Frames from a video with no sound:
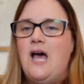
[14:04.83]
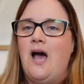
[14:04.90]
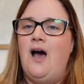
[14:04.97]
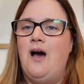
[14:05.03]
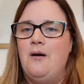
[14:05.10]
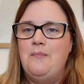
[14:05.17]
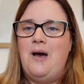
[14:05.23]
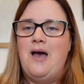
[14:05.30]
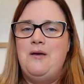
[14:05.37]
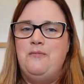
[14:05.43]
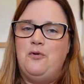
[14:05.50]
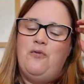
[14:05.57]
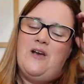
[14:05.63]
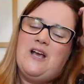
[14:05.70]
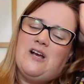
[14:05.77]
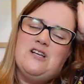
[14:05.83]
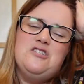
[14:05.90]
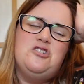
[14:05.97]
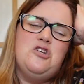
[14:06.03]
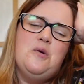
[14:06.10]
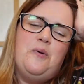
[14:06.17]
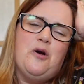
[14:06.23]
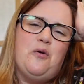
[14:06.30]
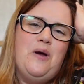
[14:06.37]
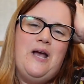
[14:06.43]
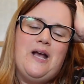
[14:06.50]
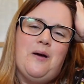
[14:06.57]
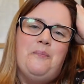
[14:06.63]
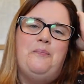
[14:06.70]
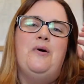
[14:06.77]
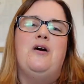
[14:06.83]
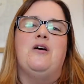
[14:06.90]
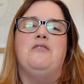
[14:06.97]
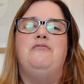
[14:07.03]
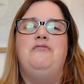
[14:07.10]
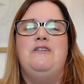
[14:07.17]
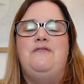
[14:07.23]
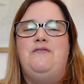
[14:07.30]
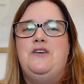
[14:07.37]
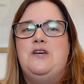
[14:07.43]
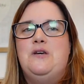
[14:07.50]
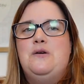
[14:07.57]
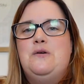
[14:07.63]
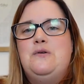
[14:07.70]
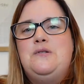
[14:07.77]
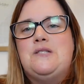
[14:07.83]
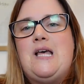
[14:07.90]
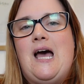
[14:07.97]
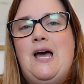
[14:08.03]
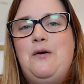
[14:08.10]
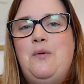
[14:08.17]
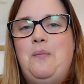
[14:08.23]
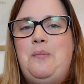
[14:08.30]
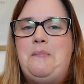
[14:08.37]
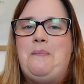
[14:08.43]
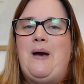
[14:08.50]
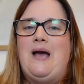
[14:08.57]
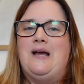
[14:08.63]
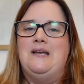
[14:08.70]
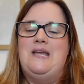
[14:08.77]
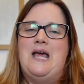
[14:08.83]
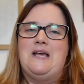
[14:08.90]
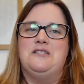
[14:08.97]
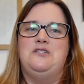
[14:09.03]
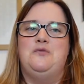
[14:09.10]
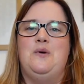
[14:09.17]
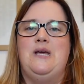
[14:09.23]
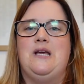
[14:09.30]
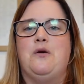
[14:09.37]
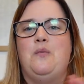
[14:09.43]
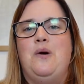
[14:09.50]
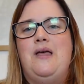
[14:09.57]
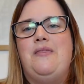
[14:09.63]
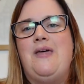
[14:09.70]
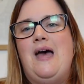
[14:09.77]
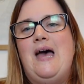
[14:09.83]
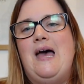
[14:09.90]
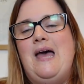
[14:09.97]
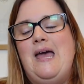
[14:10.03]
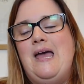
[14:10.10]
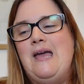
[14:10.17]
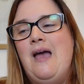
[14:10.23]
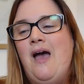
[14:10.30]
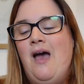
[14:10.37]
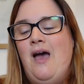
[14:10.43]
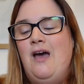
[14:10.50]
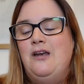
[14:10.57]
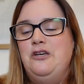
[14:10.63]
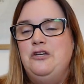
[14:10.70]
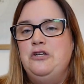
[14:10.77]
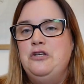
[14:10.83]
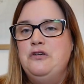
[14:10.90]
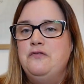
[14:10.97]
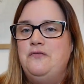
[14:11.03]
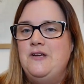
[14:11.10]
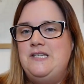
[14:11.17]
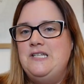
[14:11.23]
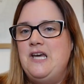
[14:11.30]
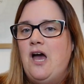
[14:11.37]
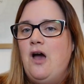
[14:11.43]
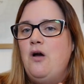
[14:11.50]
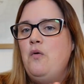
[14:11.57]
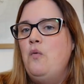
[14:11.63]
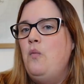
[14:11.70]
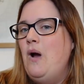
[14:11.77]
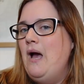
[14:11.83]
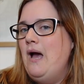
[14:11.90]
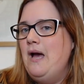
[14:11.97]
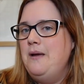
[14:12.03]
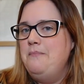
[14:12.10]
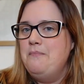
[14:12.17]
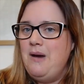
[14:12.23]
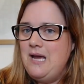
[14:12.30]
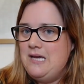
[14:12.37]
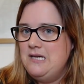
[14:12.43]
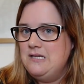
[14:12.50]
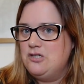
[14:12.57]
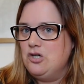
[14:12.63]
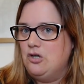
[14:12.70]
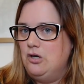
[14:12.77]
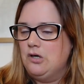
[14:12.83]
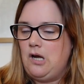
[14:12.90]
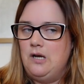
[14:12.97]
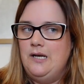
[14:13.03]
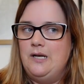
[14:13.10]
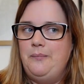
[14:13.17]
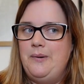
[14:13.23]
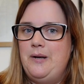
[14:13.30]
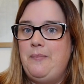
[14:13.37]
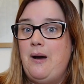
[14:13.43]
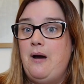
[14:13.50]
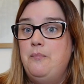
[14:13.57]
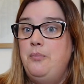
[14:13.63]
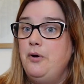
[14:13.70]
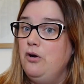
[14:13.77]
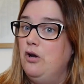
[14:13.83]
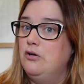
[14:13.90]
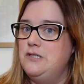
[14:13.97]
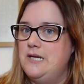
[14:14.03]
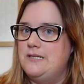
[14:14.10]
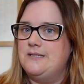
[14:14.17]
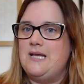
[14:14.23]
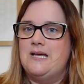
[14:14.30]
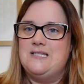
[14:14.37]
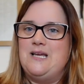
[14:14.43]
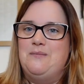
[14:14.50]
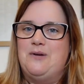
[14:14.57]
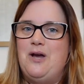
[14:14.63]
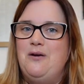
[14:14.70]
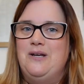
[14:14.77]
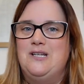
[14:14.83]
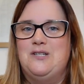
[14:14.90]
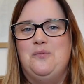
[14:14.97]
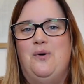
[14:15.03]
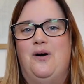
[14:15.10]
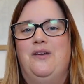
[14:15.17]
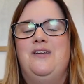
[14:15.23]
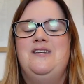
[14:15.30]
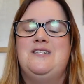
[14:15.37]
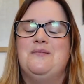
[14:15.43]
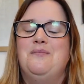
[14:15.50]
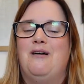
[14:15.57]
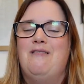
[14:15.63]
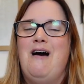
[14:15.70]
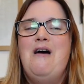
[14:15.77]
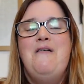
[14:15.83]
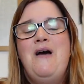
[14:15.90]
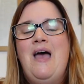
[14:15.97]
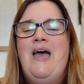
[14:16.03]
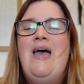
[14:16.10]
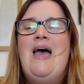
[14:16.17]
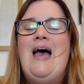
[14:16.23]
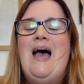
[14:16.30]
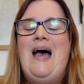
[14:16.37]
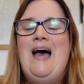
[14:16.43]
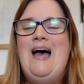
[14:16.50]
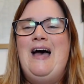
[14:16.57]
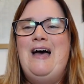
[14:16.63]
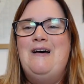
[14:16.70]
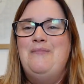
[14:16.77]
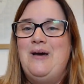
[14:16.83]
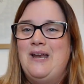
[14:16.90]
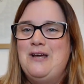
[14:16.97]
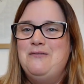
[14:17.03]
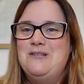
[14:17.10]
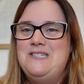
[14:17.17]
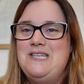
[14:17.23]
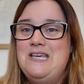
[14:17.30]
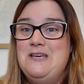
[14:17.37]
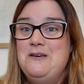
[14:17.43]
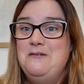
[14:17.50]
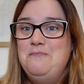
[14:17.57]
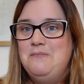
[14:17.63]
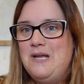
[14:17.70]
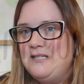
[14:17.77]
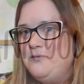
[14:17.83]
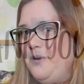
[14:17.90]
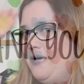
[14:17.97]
are my super quick book reviews. I will be back next week with a new video where I might talk a little bit about book launches, as I'm going to one tomorrow. And I will see you next